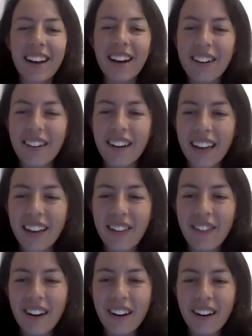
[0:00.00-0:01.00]
All right.
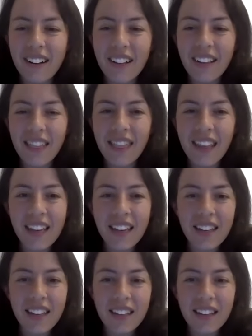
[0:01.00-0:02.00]
Well, uh, thank,
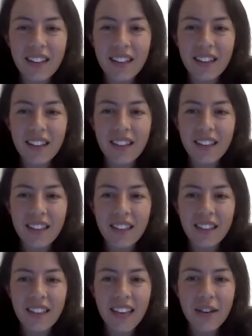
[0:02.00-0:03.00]

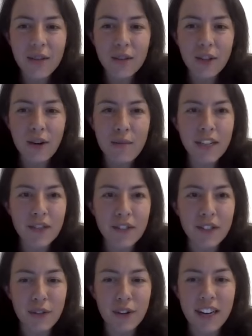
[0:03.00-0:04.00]
thank, you so much
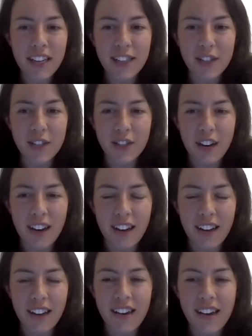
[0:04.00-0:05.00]
for joining us,
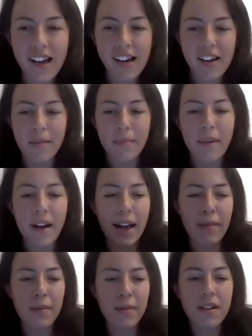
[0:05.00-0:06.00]
John. Um,
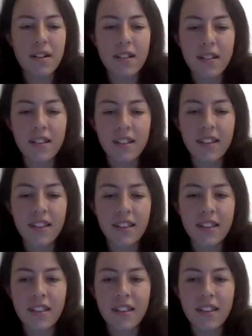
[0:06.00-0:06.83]
I will,